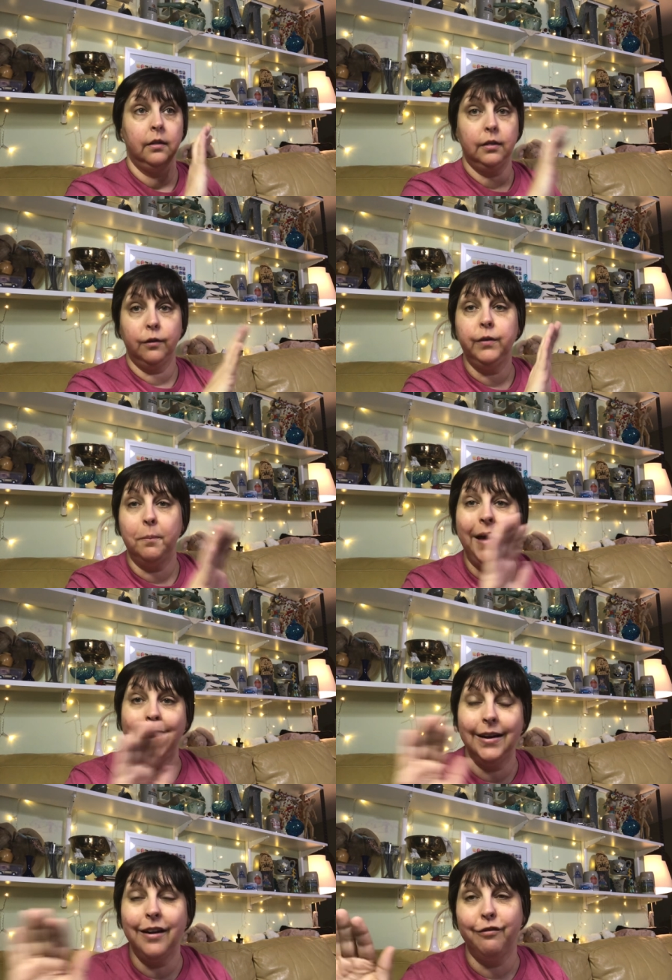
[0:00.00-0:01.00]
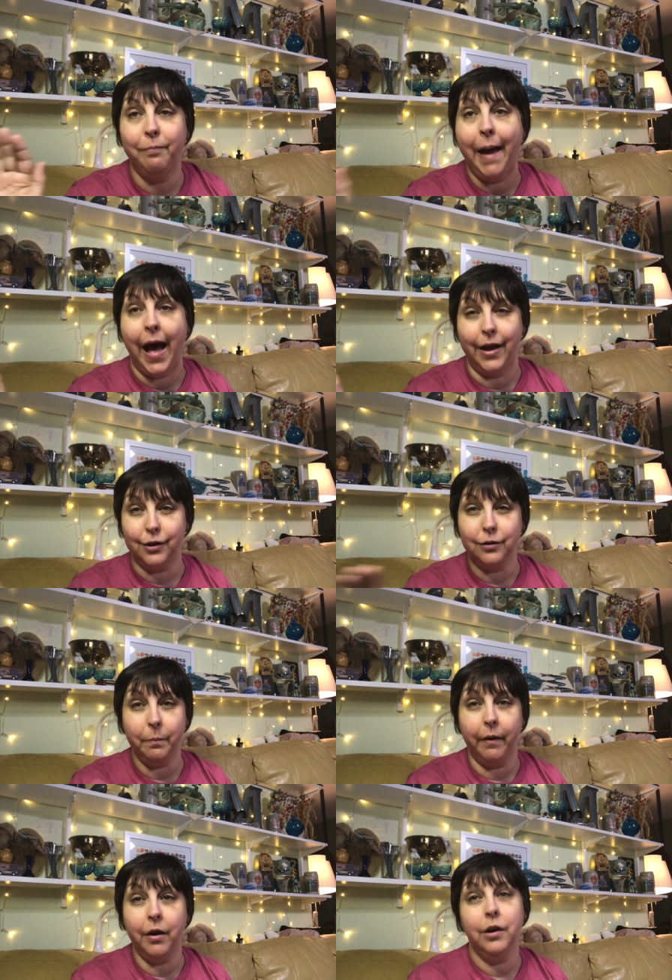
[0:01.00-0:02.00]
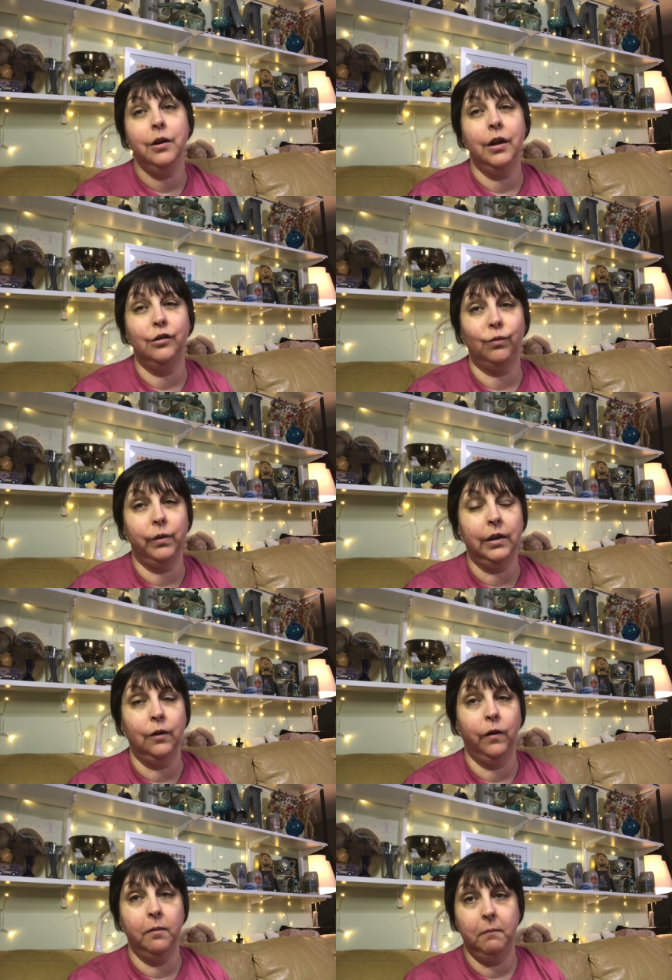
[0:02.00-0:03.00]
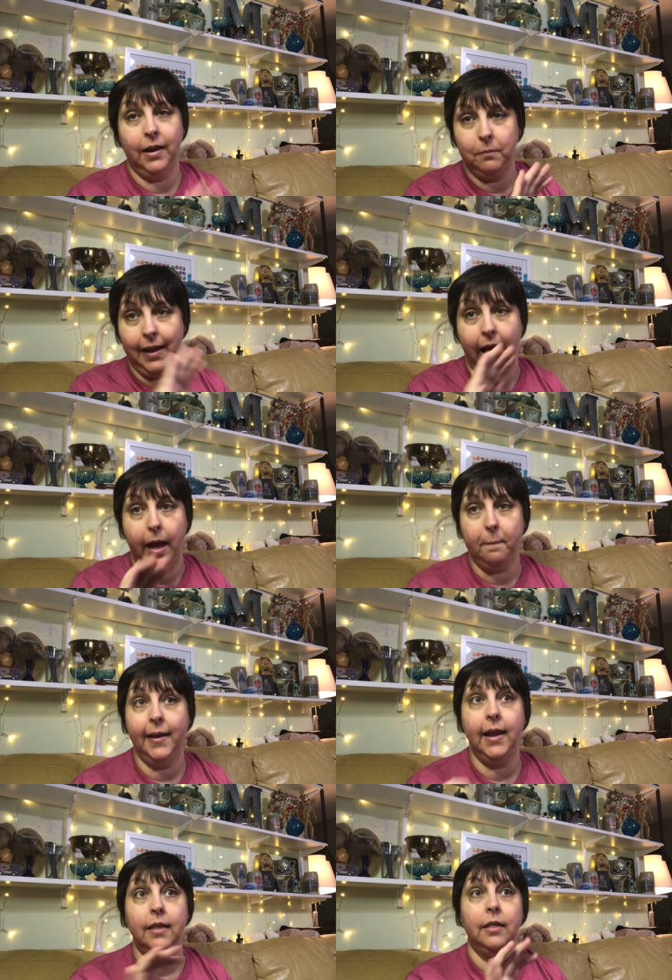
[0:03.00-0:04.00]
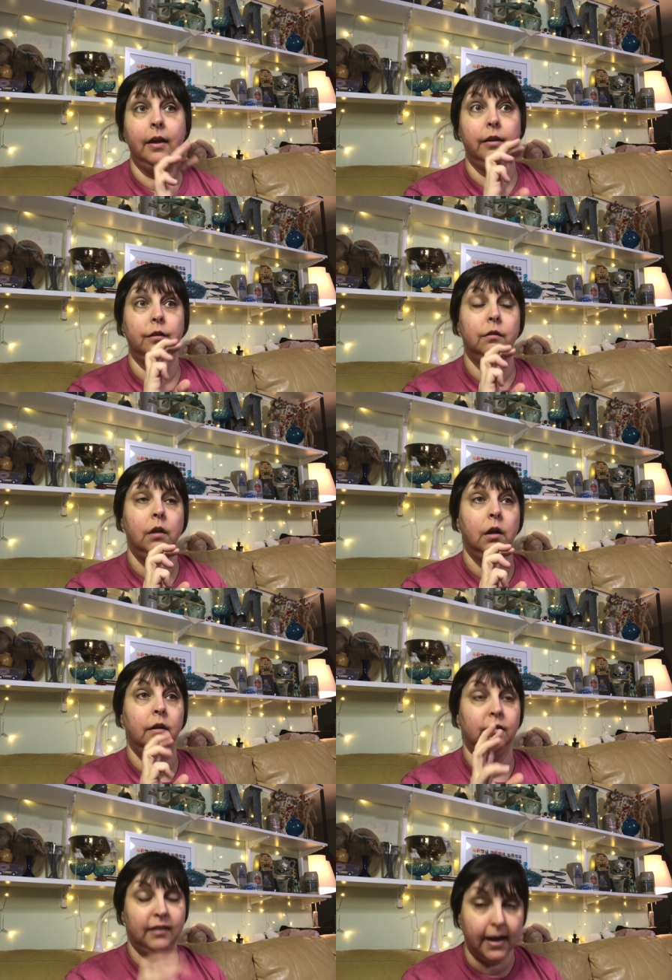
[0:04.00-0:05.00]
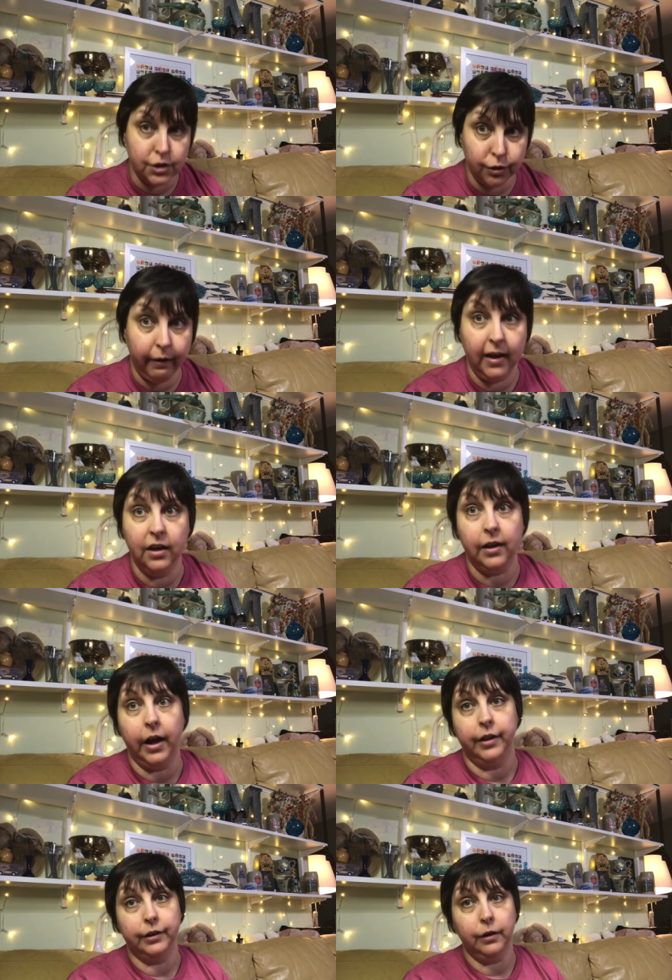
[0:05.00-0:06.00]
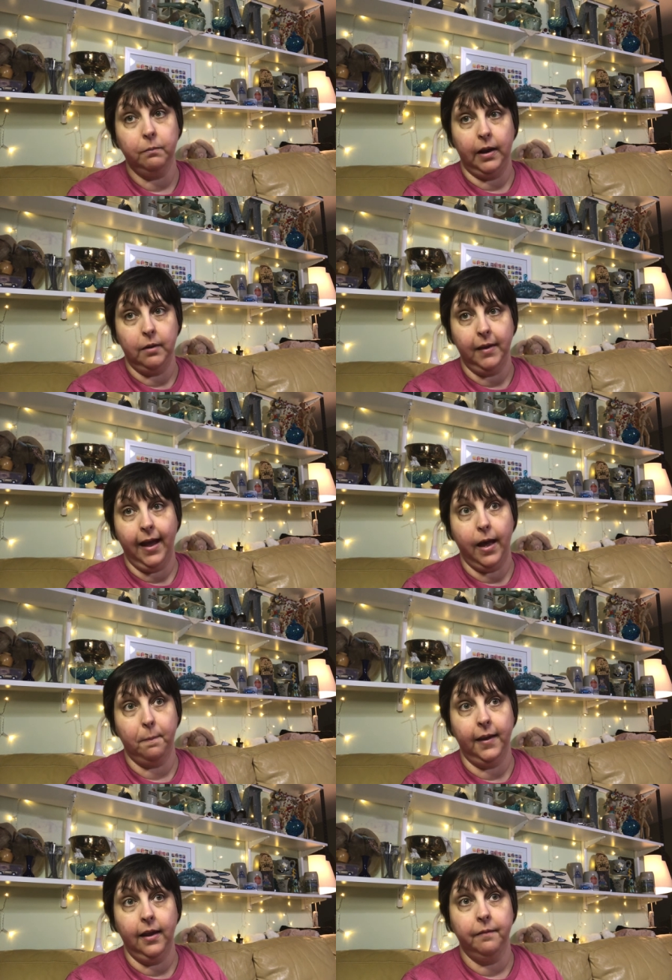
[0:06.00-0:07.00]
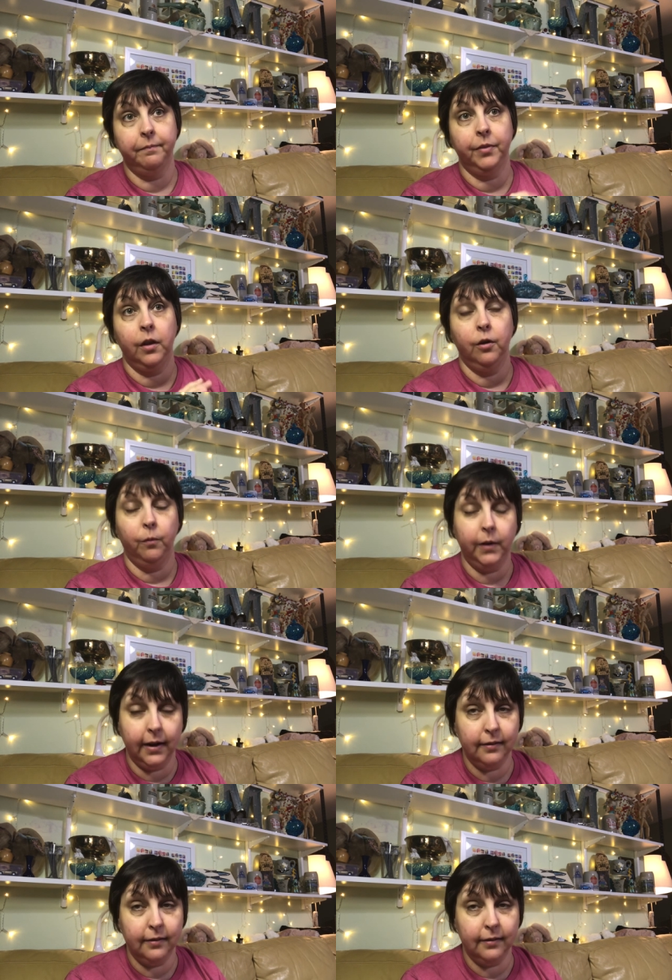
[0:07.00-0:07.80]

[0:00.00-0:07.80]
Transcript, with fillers: the repetitive pattern part is really what made me happy and the saturated color made me happy. When I